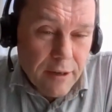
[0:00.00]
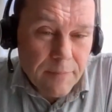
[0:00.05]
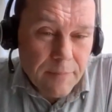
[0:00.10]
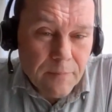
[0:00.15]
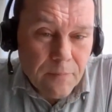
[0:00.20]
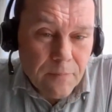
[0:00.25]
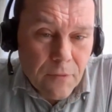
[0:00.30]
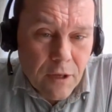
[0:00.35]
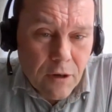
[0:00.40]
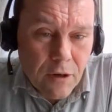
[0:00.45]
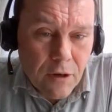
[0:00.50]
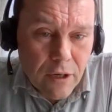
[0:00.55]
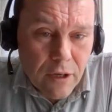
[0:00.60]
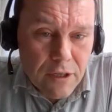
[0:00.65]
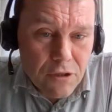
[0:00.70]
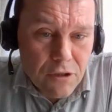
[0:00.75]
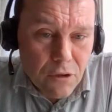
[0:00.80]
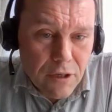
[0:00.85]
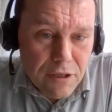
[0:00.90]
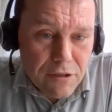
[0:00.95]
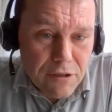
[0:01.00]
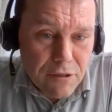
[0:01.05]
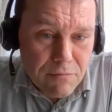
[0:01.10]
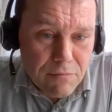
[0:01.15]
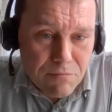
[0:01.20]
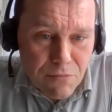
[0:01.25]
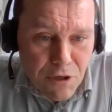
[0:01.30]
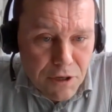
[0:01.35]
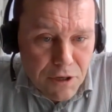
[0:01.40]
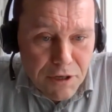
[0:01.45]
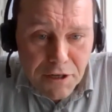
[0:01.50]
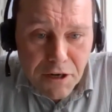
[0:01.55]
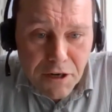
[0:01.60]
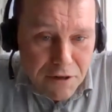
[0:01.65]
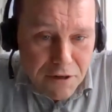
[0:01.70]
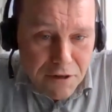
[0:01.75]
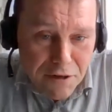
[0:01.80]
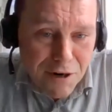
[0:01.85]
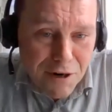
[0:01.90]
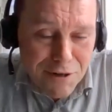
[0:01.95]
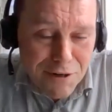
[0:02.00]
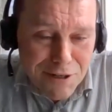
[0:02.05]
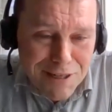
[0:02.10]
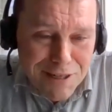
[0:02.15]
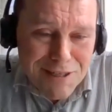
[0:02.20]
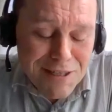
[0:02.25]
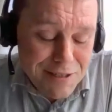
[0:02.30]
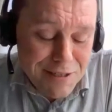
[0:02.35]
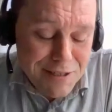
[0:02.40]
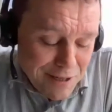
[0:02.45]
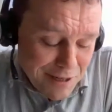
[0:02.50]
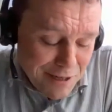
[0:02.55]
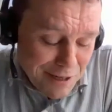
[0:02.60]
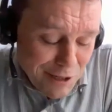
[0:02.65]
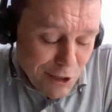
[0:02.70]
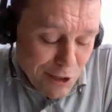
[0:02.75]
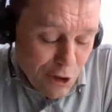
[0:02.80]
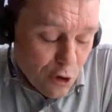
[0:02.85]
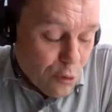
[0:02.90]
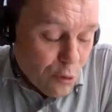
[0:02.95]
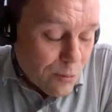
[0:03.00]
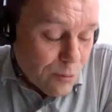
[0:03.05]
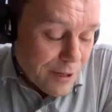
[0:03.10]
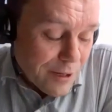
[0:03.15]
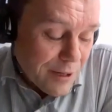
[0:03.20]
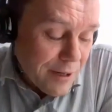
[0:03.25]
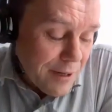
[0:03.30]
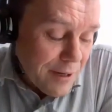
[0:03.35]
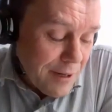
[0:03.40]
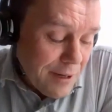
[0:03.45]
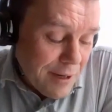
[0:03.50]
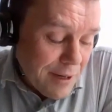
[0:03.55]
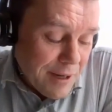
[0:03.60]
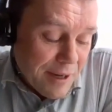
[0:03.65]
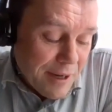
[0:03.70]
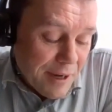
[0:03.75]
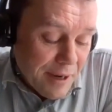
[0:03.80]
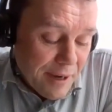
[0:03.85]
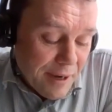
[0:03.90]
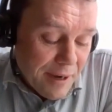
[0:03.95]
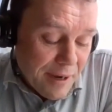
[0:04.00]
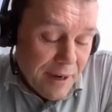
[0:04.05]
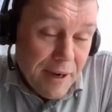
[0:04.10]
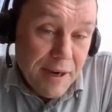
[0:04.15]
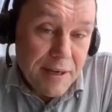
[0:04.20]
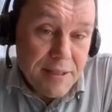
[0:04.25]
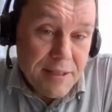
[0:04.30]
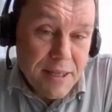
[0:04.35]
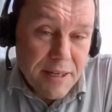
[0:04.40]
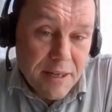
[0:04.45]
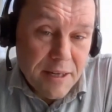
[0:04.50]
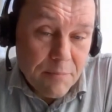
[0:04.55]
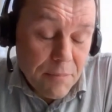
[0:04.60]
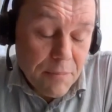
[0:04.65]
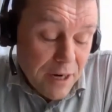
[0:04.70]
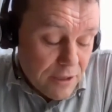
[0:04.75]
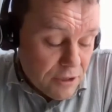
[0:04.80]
Okay, so that's kind of not in Ireland, that's globally as an impact.